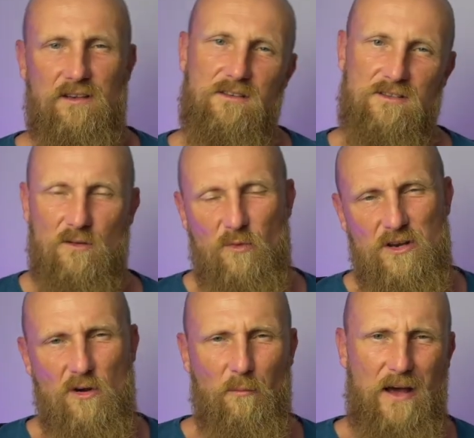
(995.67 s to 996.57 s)
Somewhere in
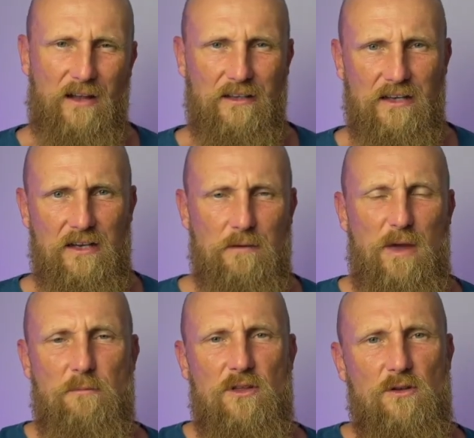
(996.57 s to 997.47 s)
your belly,
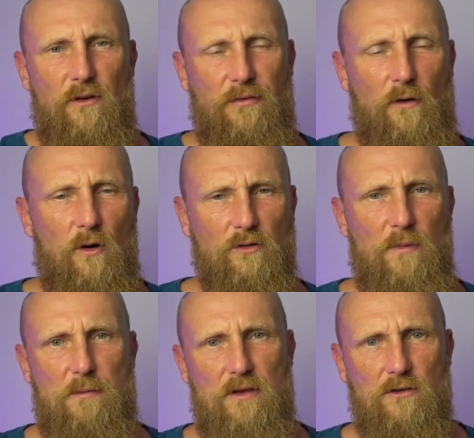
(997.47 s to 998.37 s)
maybe in your throat,
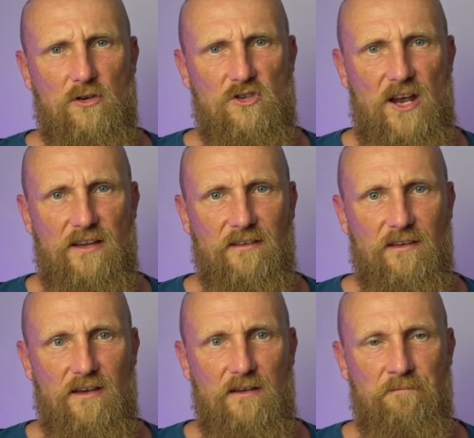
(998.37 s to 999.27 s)
maybe in your chest.
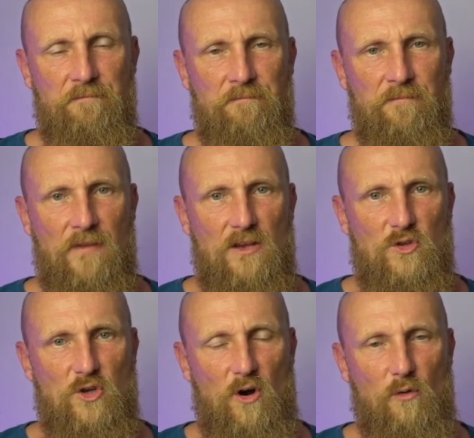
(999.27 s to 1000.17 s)

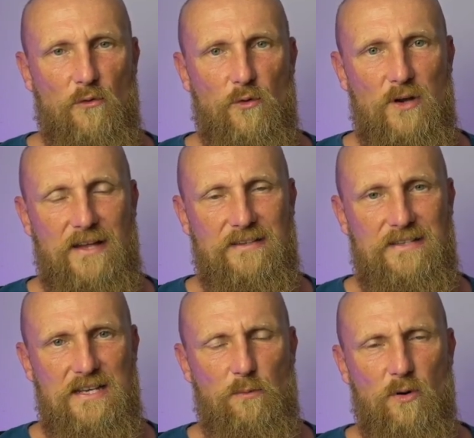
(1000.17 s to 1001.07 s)
So through that
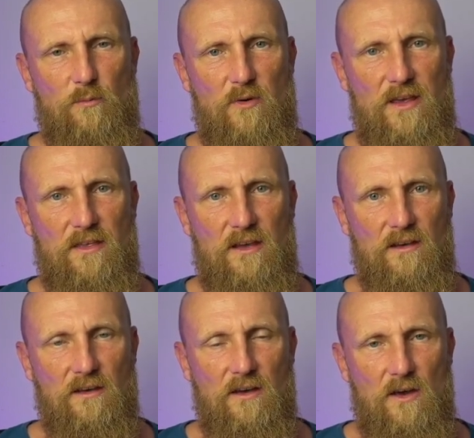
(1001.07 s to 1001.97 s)
deeper
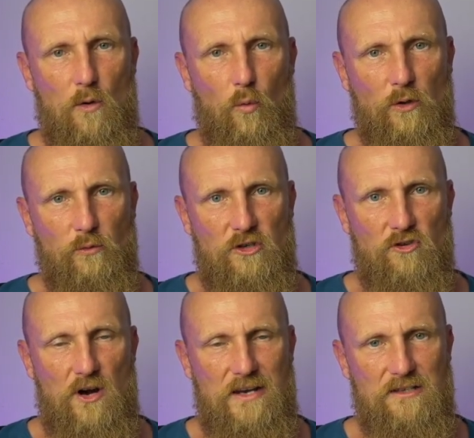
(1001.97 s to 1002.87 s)
breathing, what we
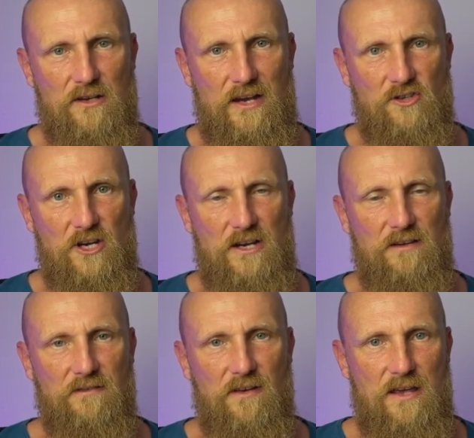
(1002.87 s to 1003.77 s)
try to
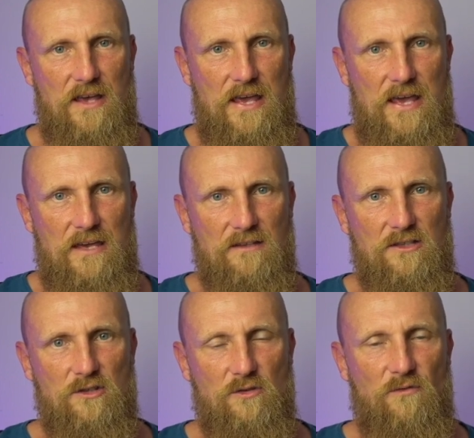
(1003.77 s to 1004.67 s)
achieve is
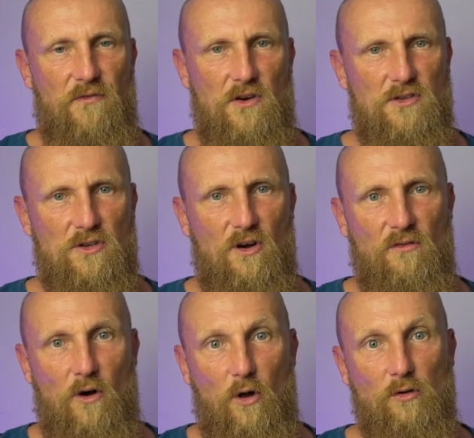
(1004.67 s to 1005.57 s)
to, first of
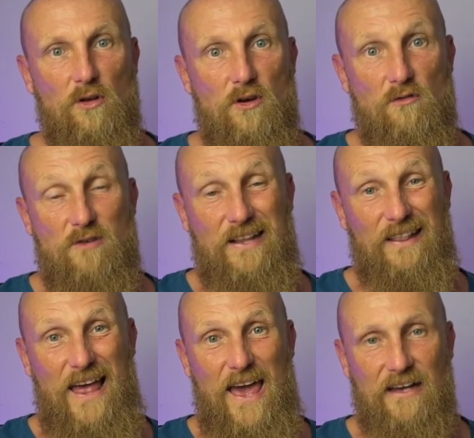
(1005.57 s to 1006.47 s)
all,
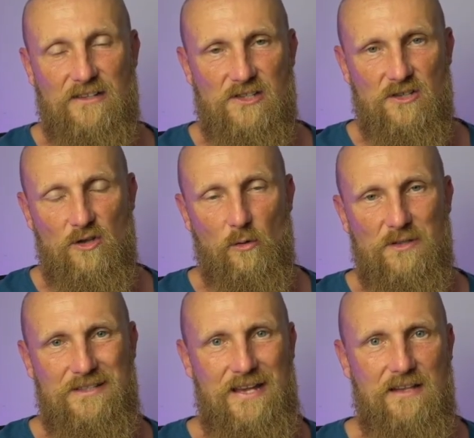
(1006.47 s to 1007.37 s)
relax
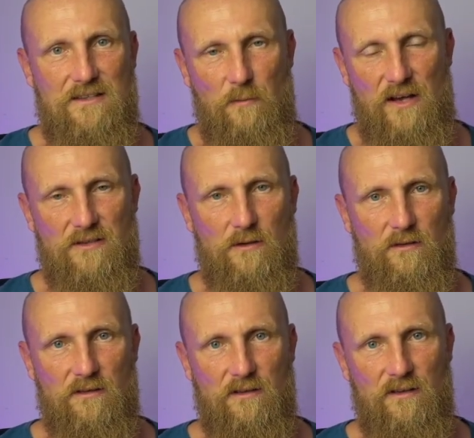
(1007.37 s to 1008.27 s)
those tense
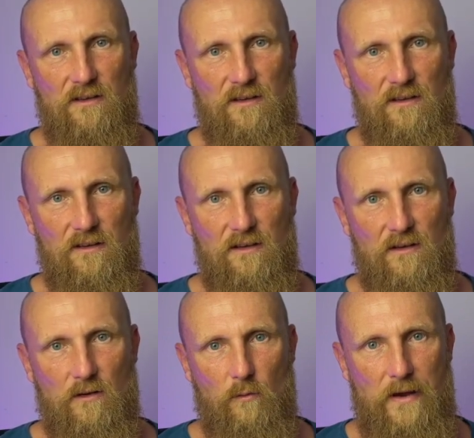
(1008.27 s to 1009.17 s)
muscles.
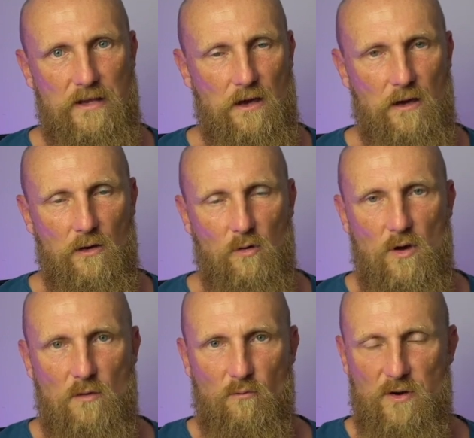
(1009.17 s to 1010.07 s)
When you
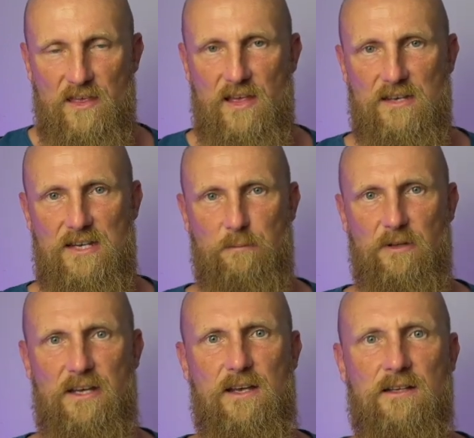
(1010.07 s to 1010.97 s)
breathe in
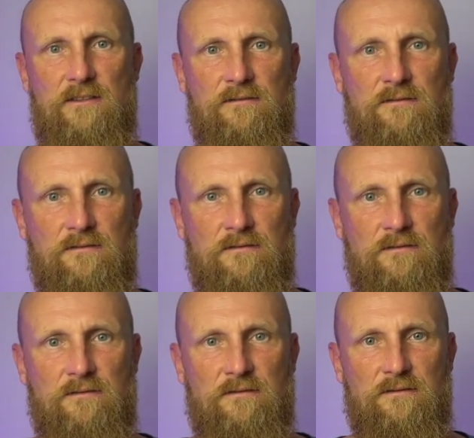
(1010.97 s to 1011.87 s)
deeply,
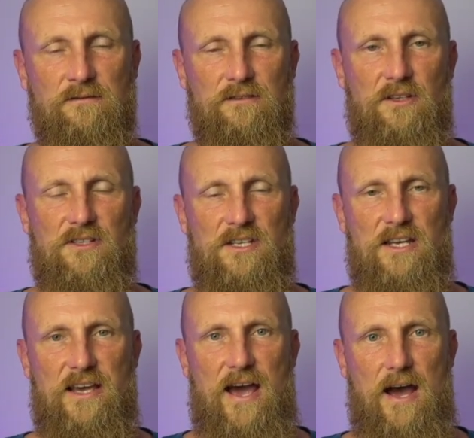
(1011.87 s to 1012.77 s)
you see
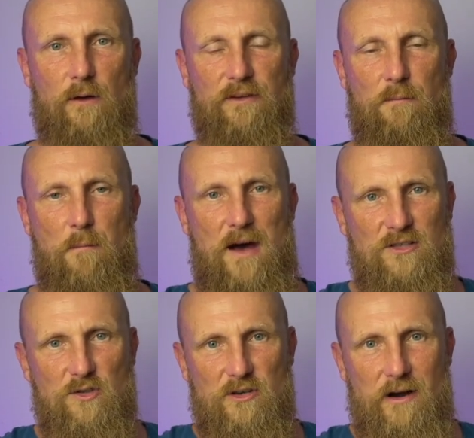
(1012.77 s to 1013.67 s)
how the
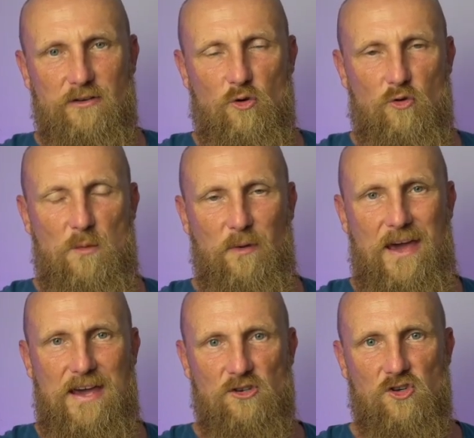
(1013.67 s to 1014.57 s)
muscles around your rib
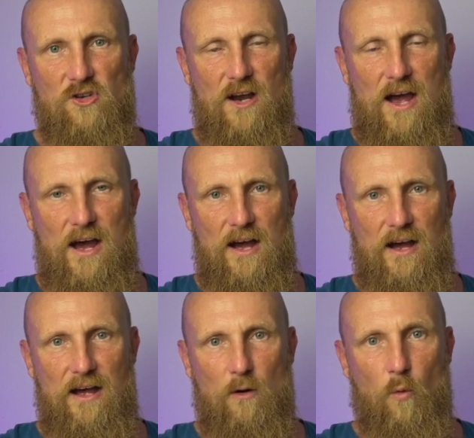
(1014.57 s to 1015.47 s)
cage
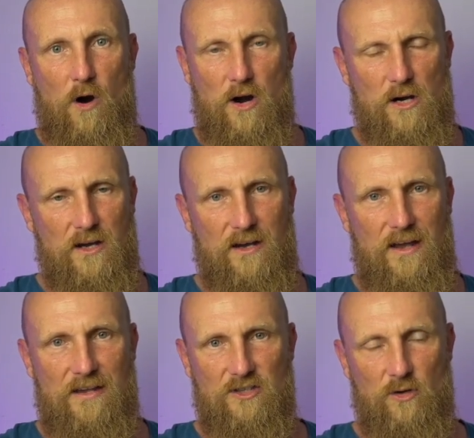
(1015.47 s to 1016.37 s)
work.
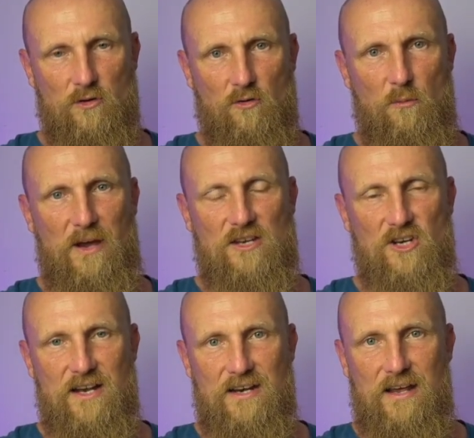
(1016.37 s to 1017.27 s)
So your rib cage
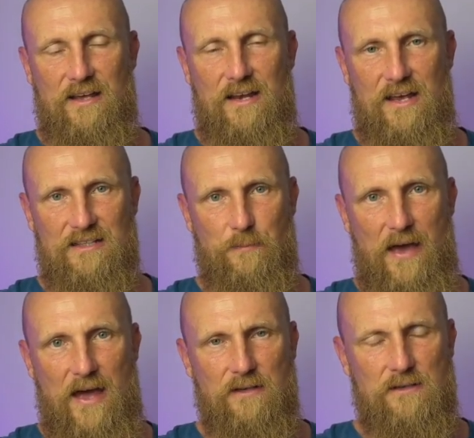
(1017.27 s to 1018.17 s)
can
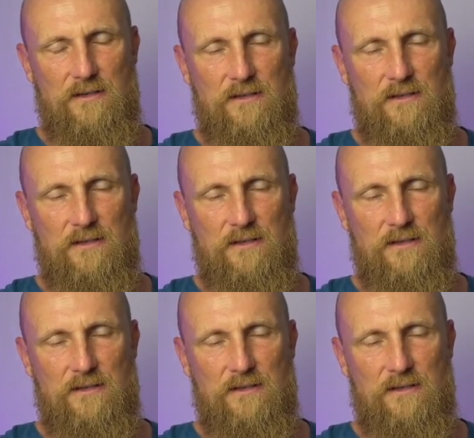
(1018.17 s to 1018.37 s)
expand.